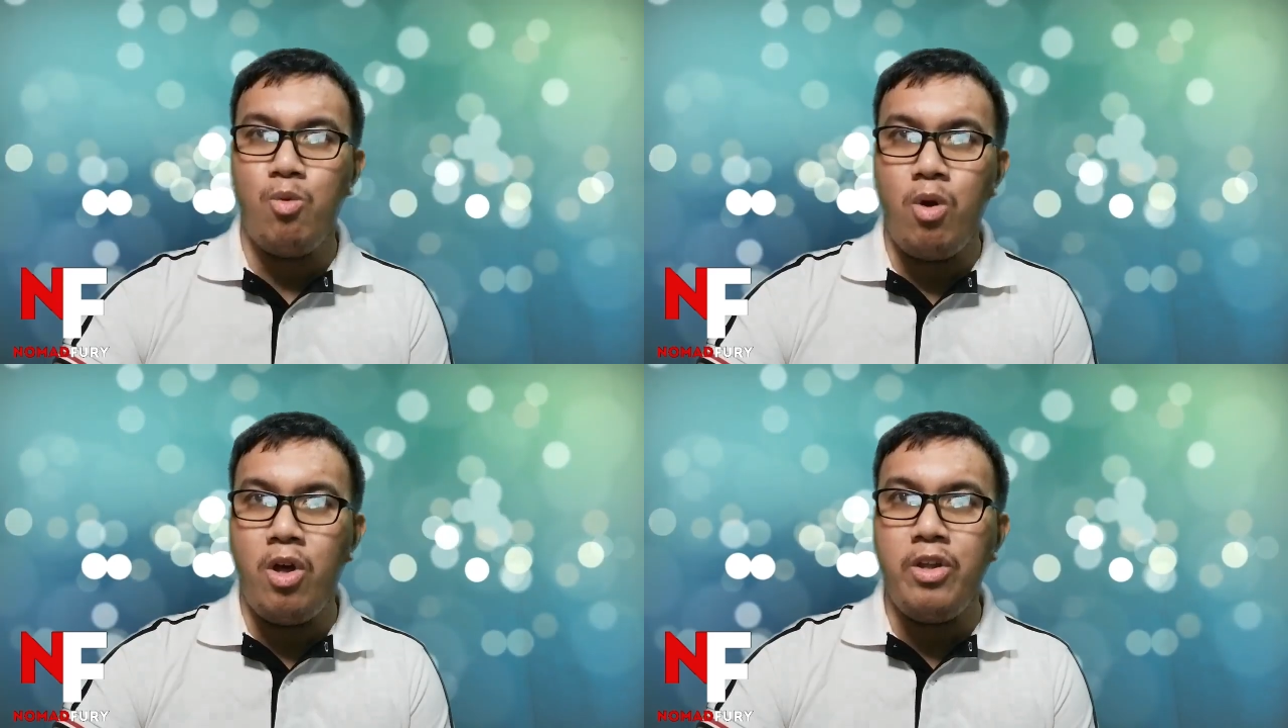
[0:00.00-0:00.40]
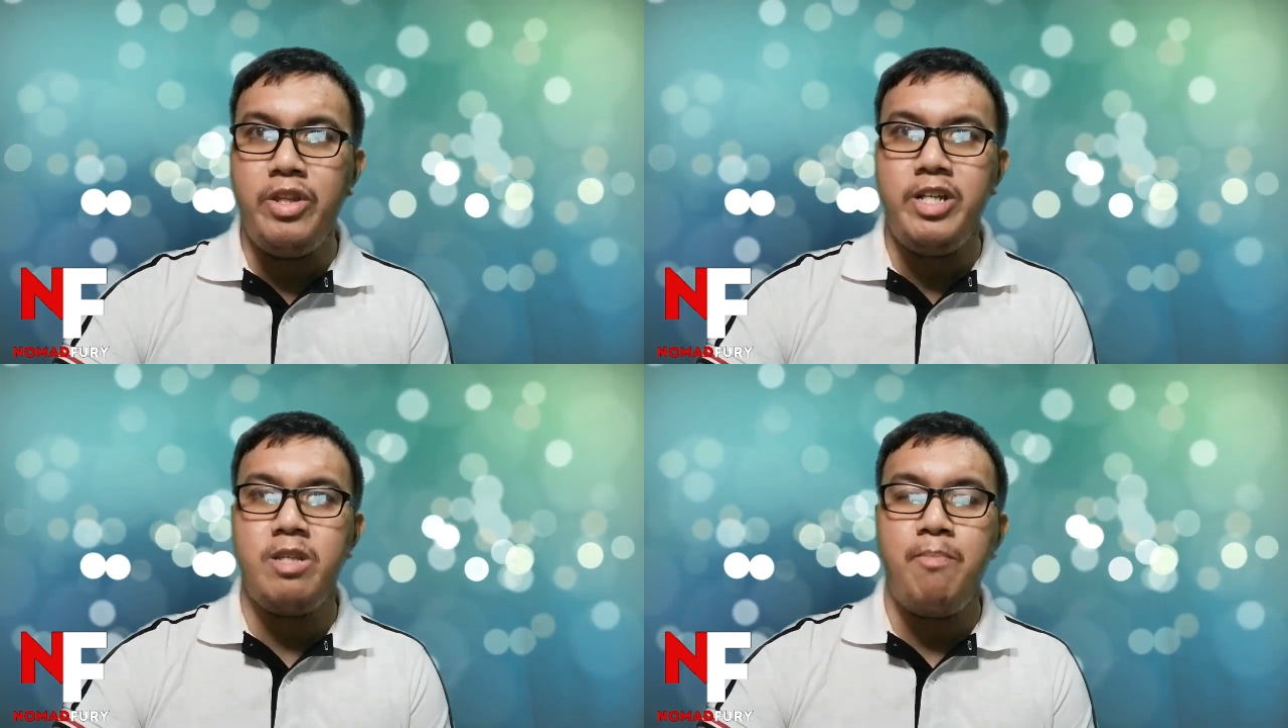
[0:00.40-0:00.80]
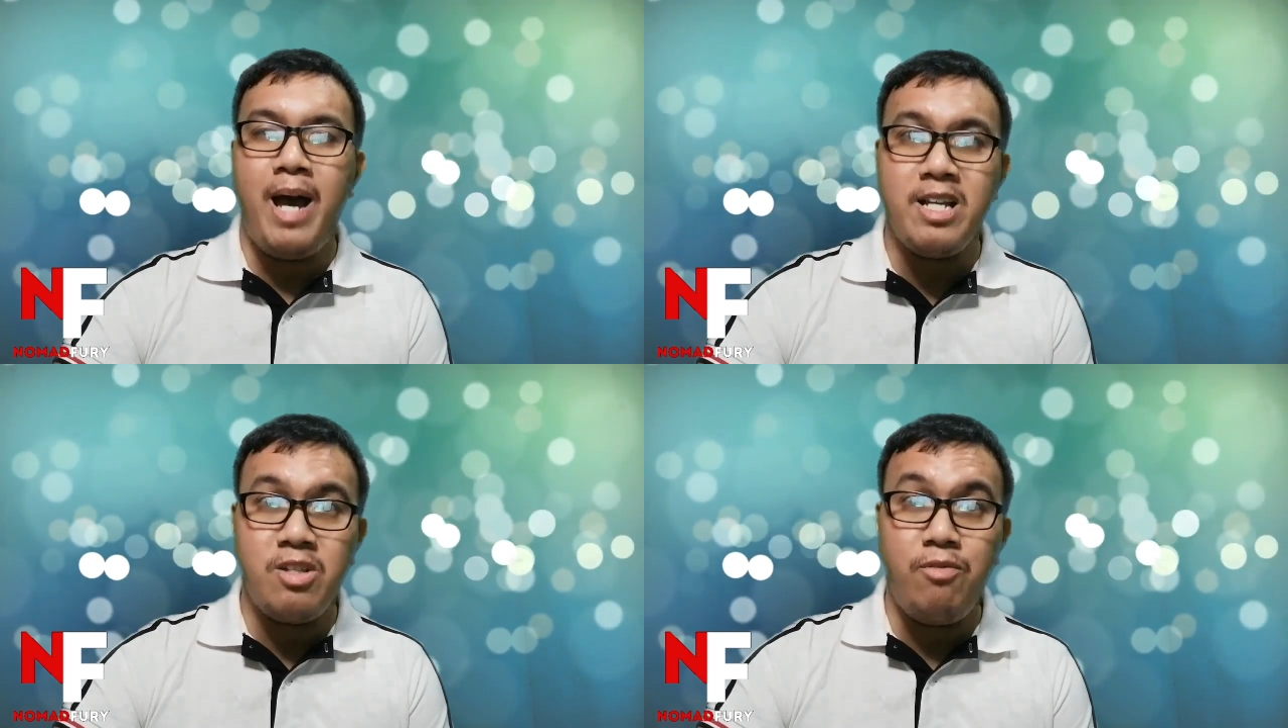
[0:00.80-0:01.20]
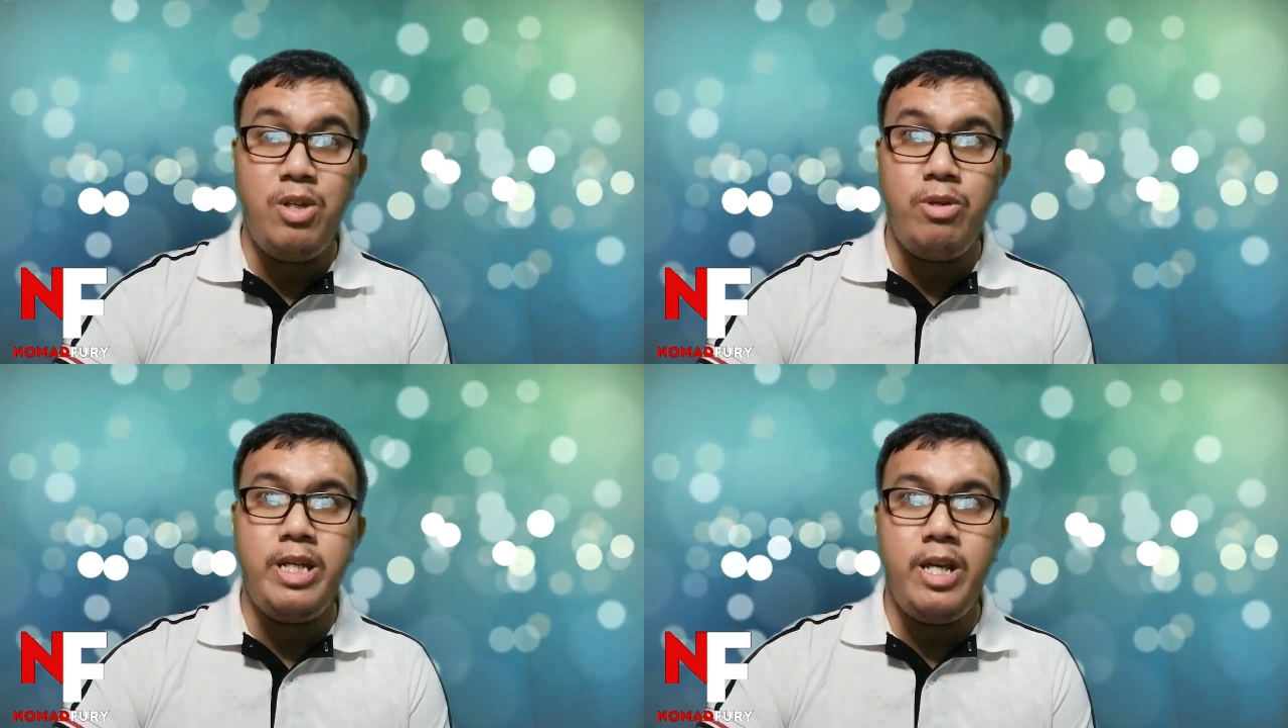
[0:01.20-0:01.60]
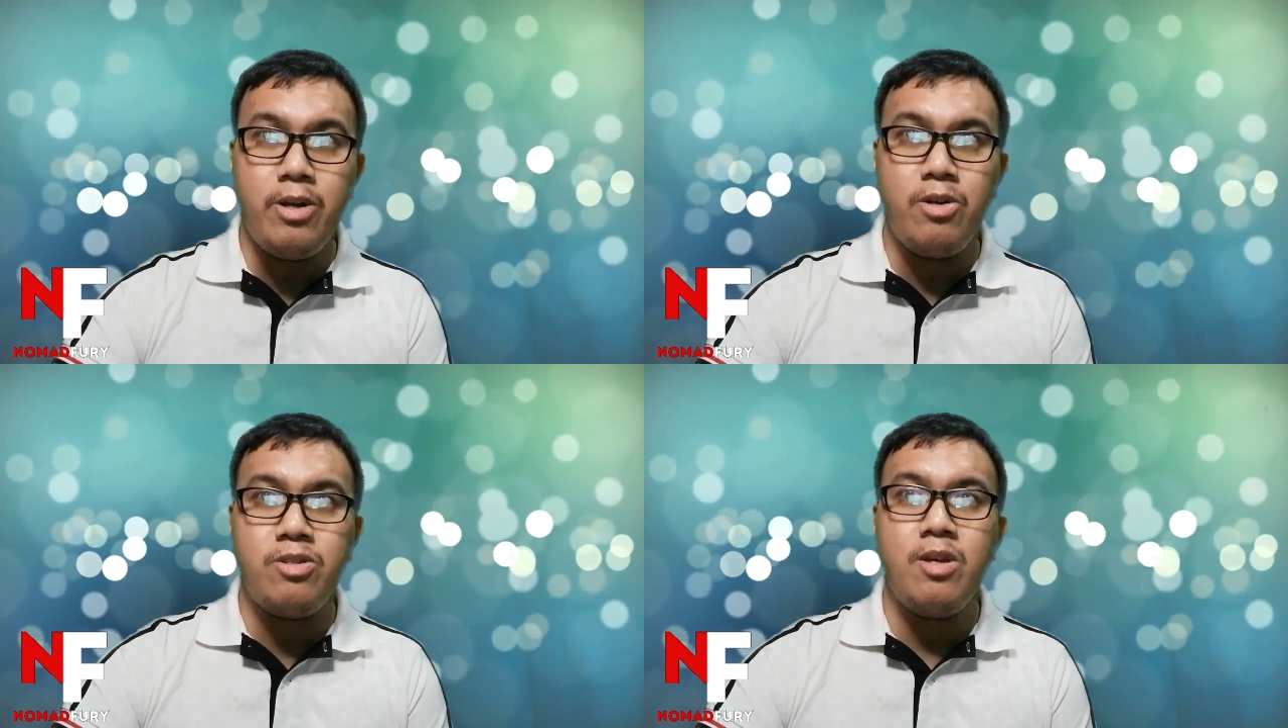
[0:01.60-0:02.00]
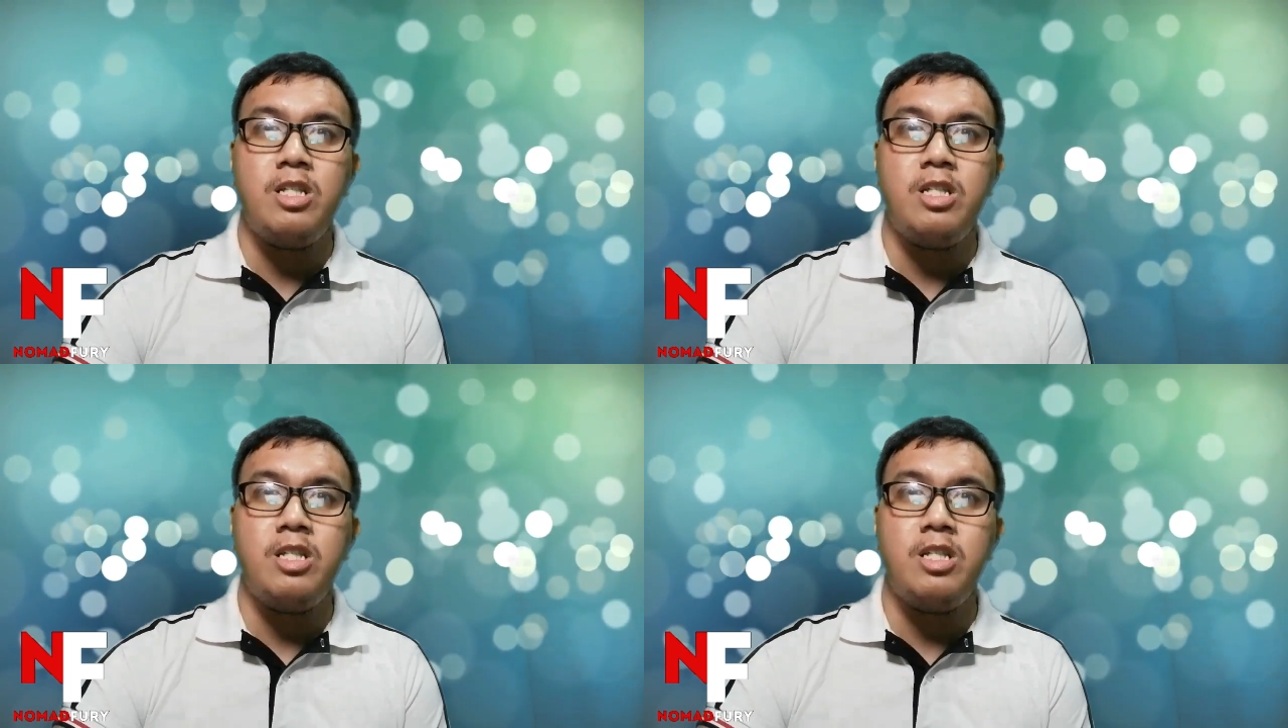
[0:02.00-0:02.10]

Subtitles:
a roll these past few years,